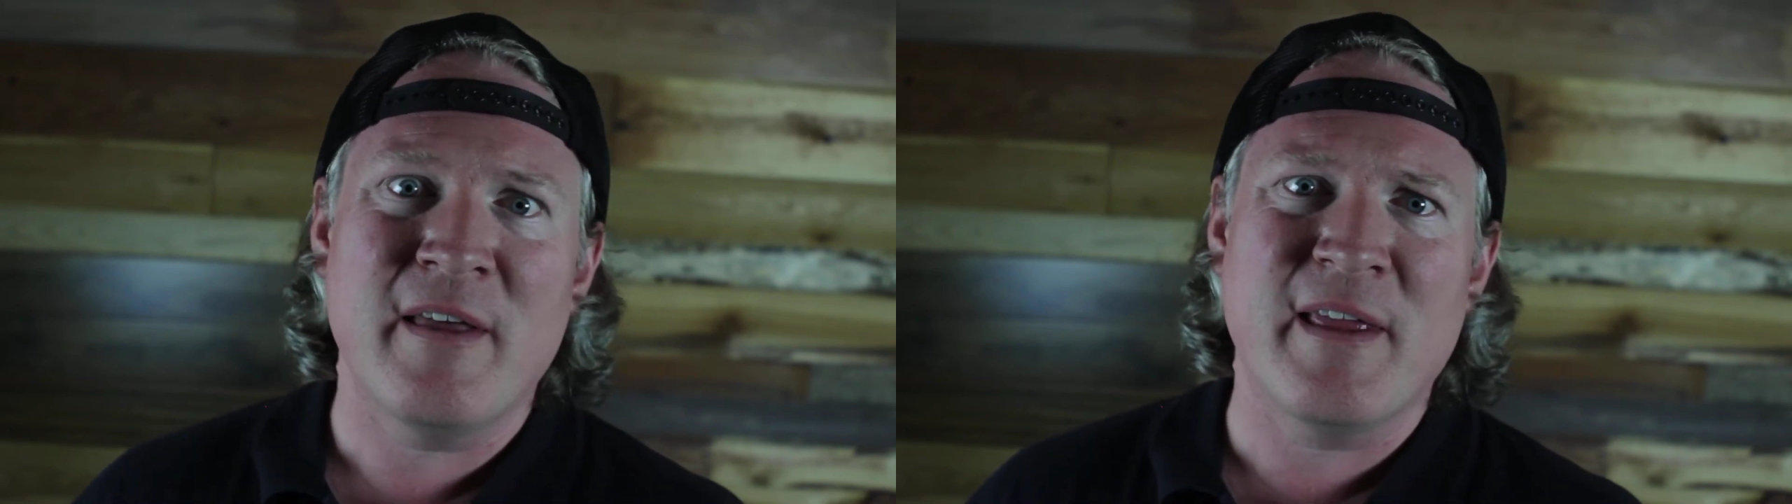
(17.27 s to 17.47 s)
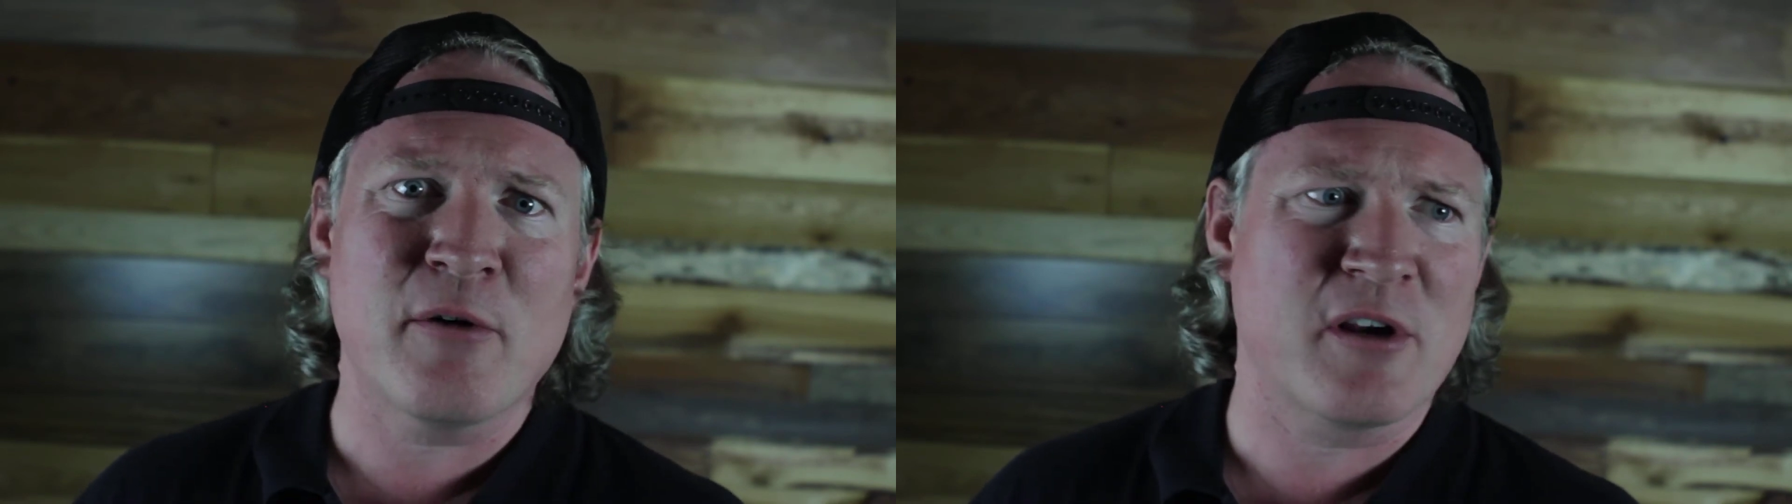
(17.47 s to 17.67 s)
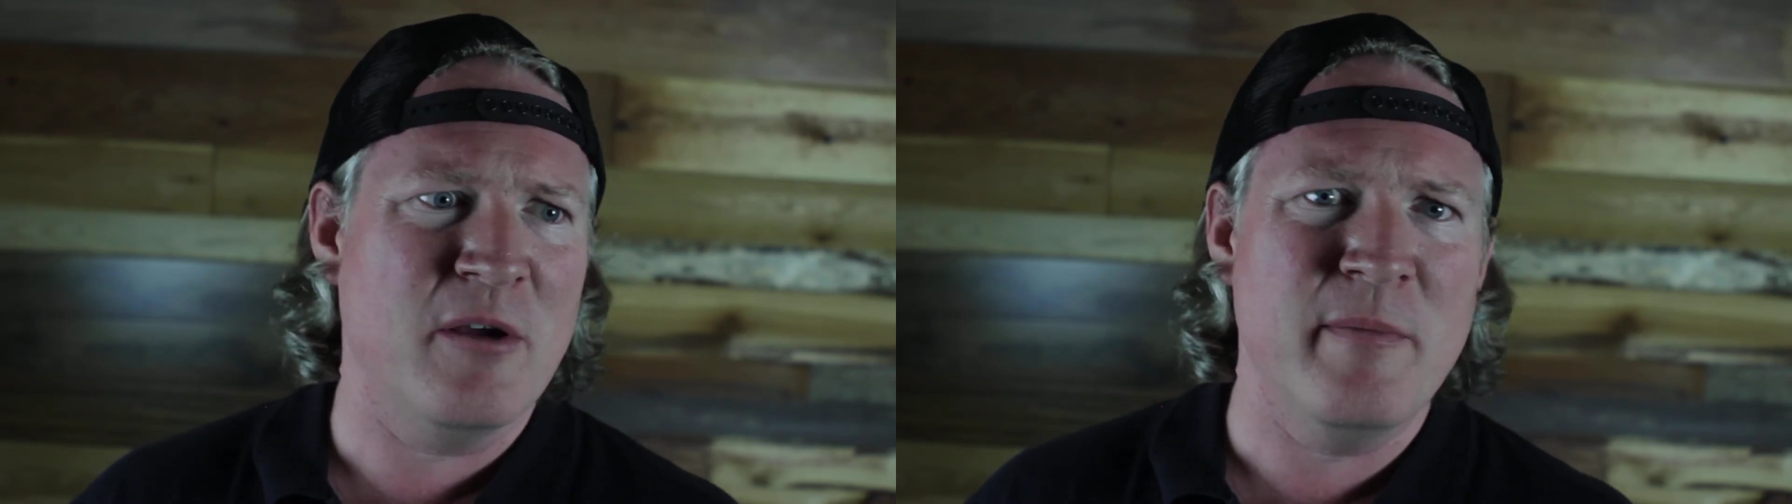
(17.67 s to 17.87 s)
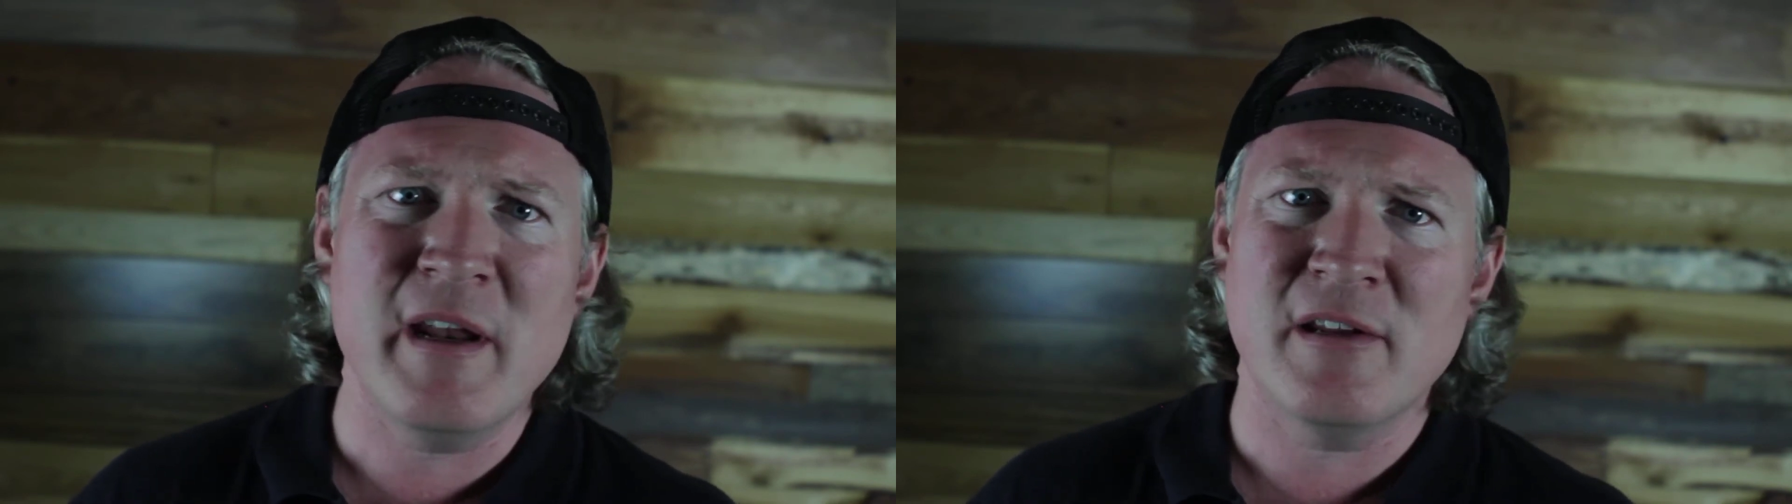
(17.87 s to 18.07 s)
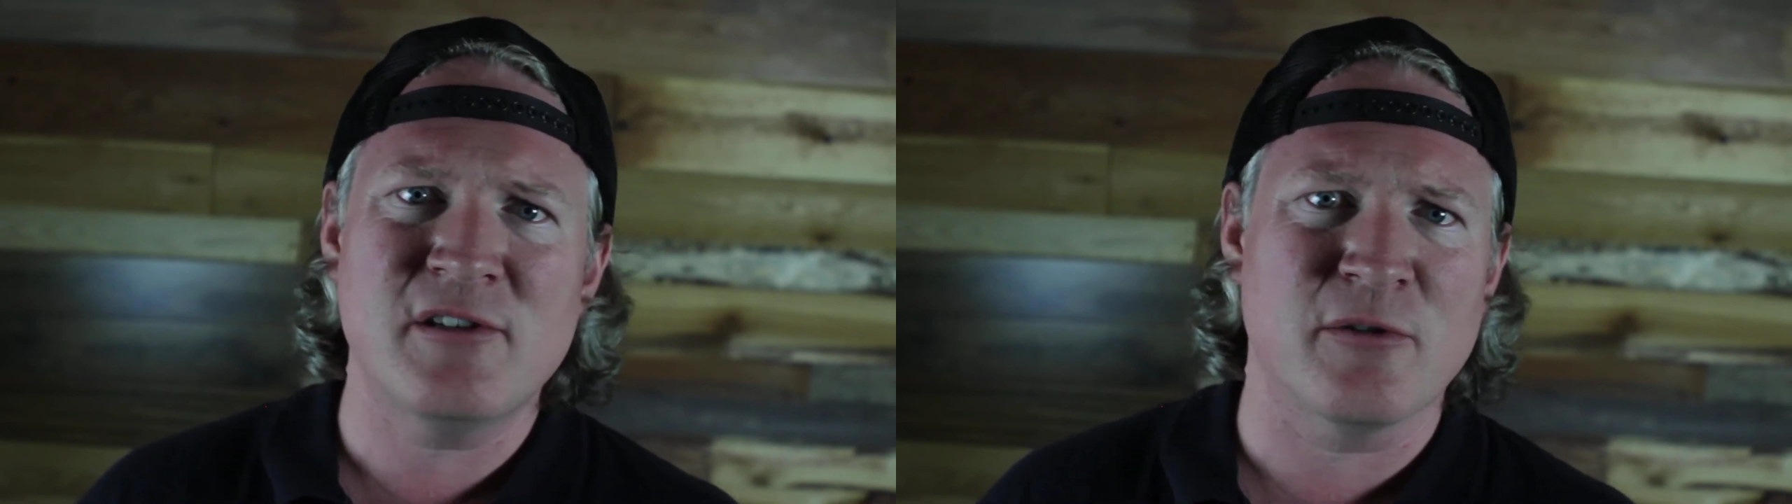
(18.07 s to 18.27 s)
they were
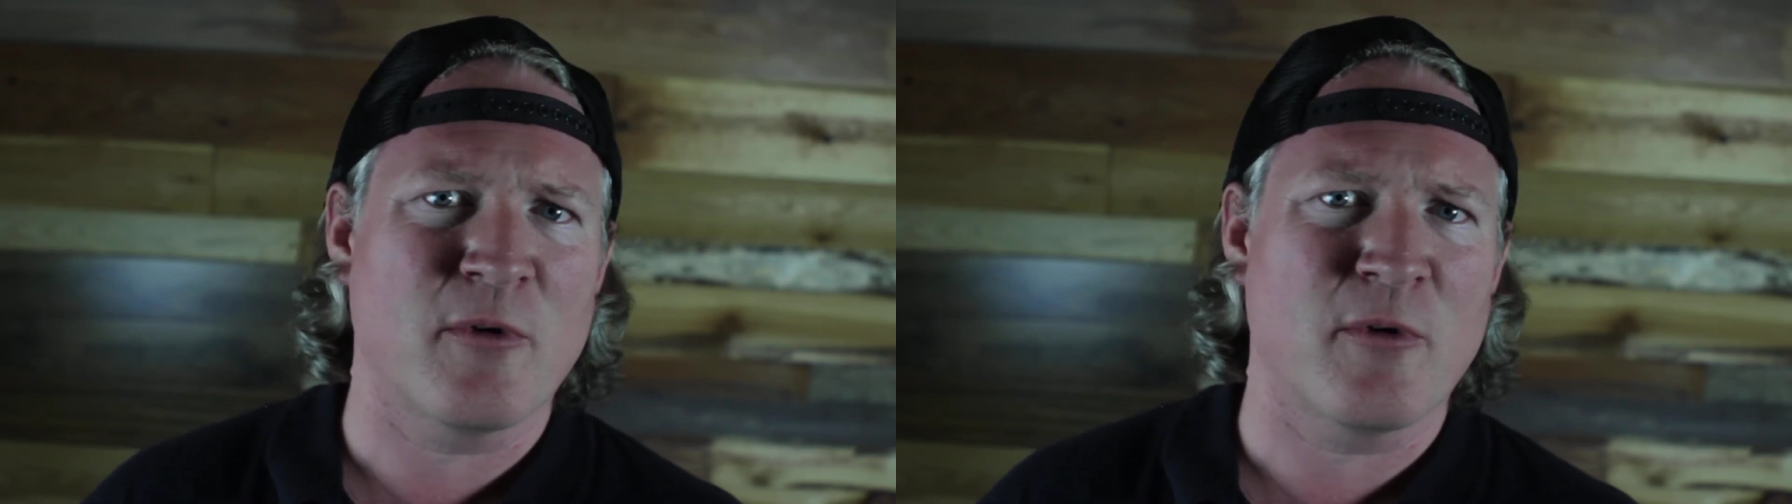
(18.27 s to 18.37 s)
committed to